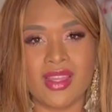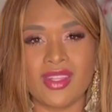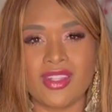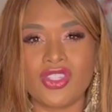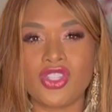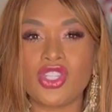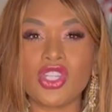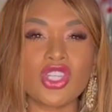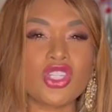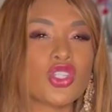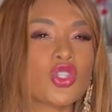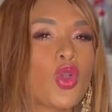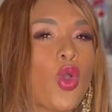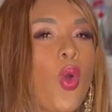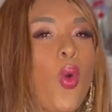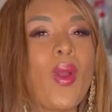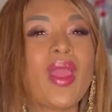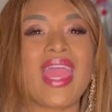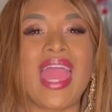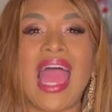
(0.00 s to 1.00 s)
just
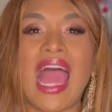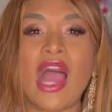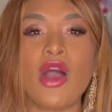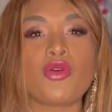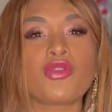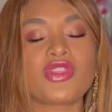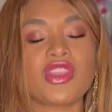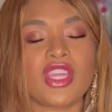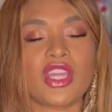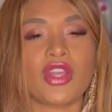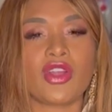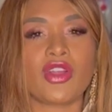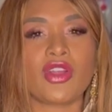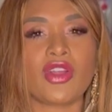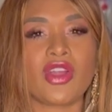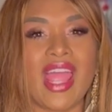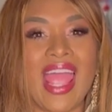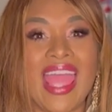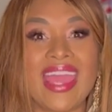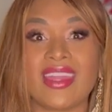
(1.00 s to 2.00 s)
going out
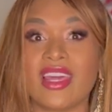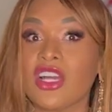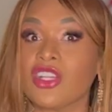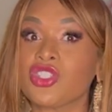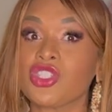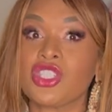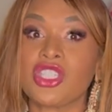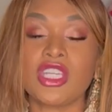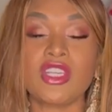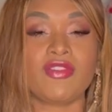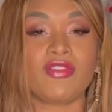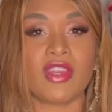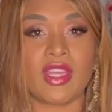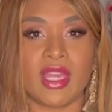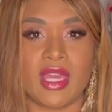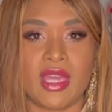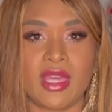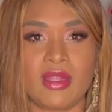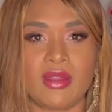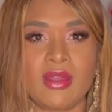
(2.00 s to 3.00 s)
there and achieving
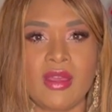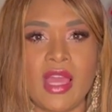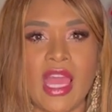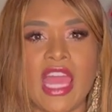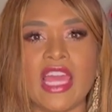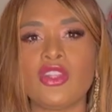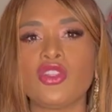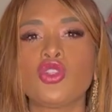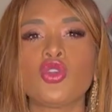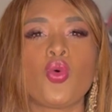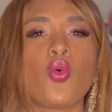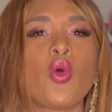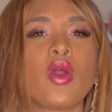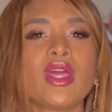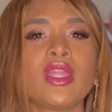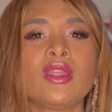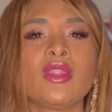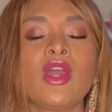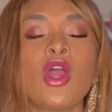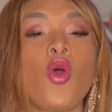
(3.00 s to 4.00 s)
it and
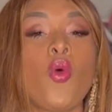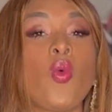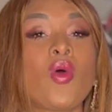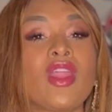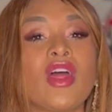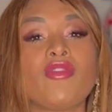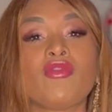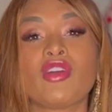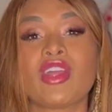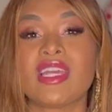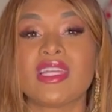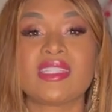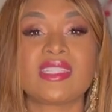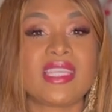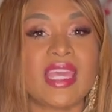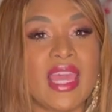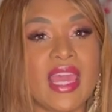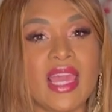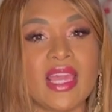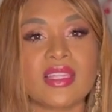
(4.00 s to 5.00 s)
doing whatever it
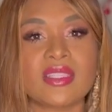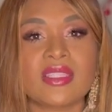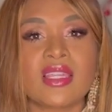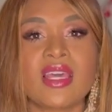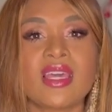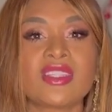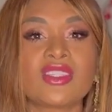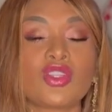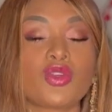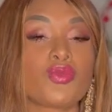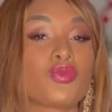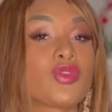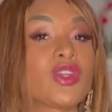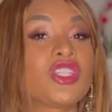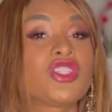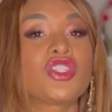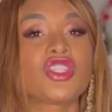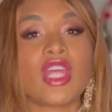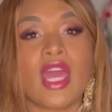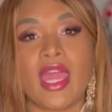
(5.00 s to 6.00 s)
takes to
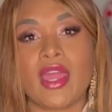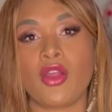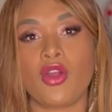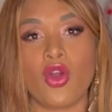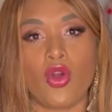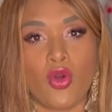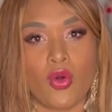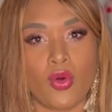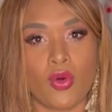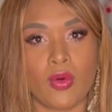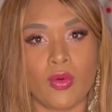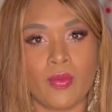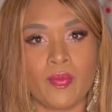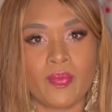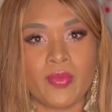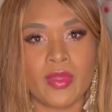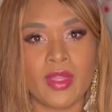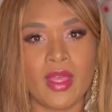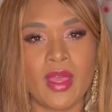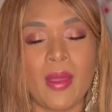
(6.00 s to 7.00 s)
reach that goal.
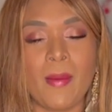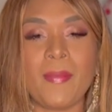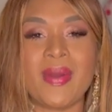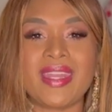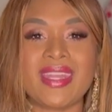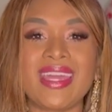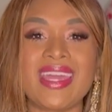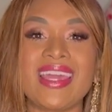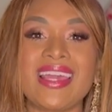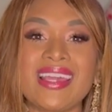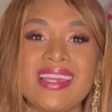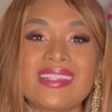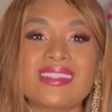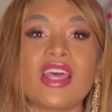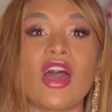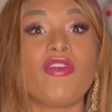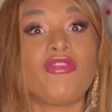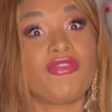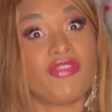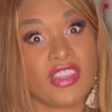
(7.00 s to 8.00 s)
But it is
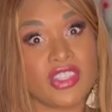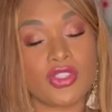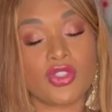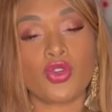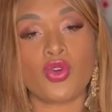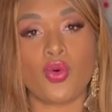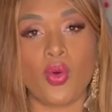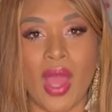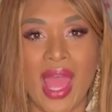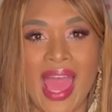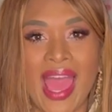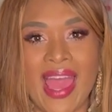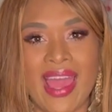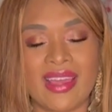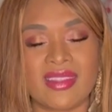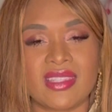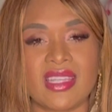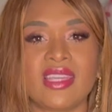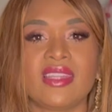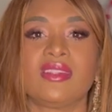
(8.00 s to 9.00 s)
a physical
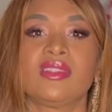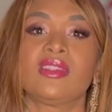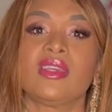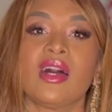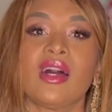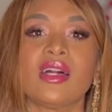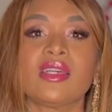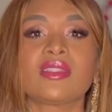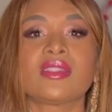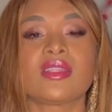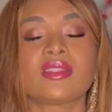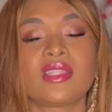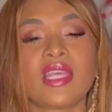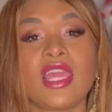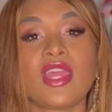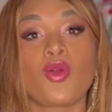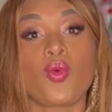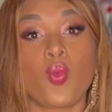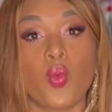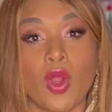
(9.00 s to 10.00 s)
act. It does
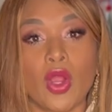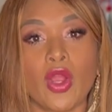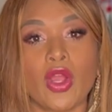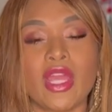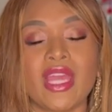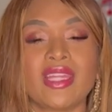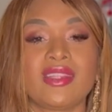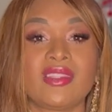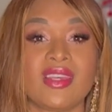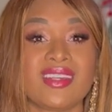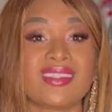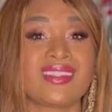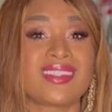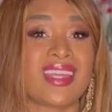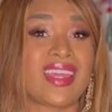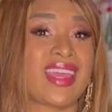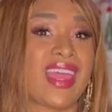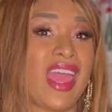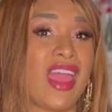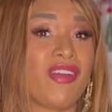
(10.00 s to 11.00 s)
take work. It does
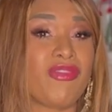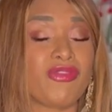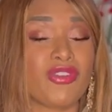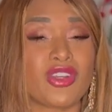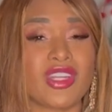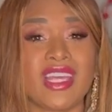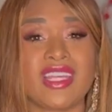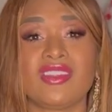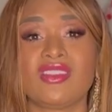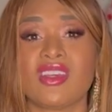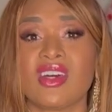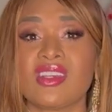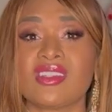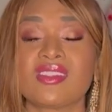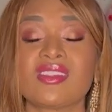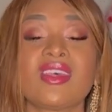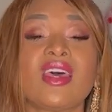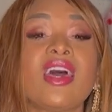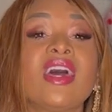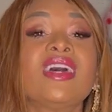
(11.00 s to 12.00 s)
take effort. It
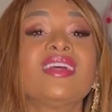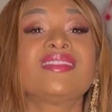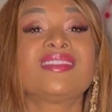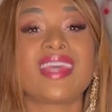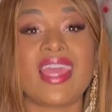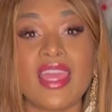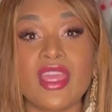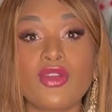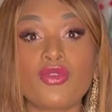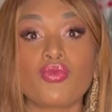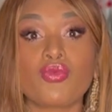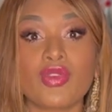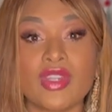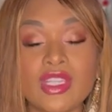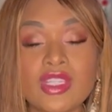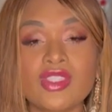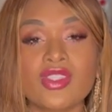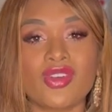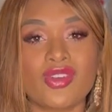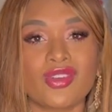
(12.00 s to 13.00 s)
does take
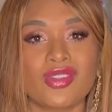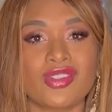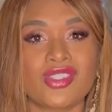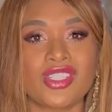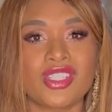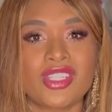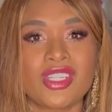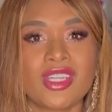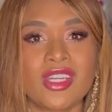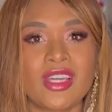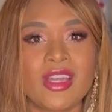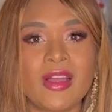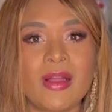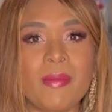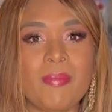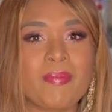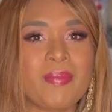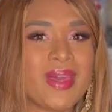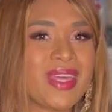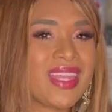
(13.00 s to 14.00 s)
research.
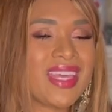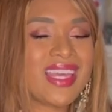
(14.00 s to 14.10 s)
But